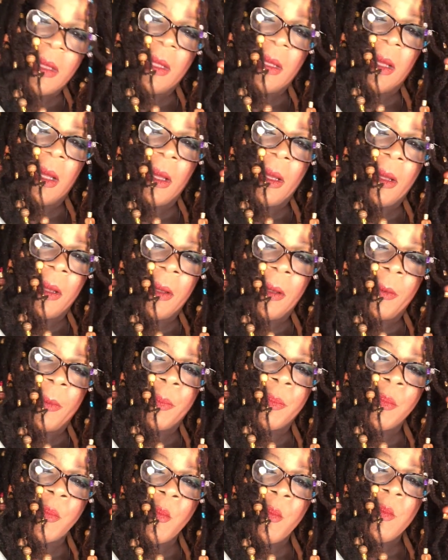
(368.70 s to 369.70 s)
the
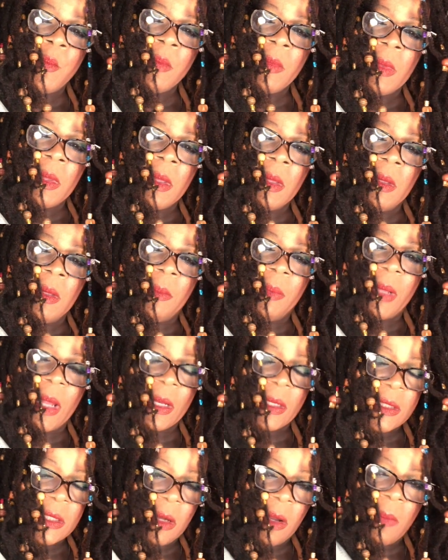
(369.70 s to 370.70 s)

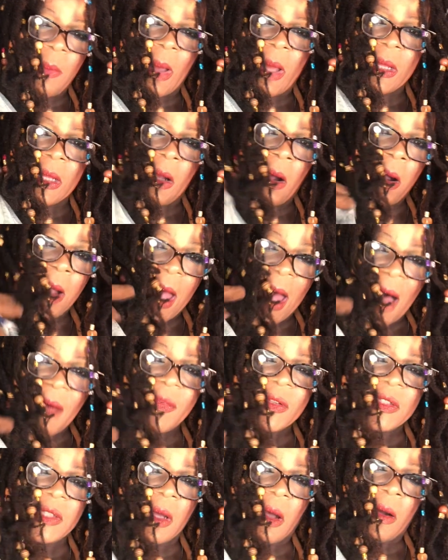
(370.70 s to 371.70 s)
planetary body are
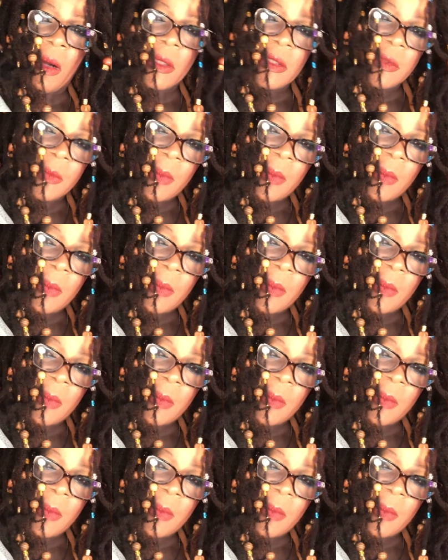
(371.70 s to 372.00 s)
avatars,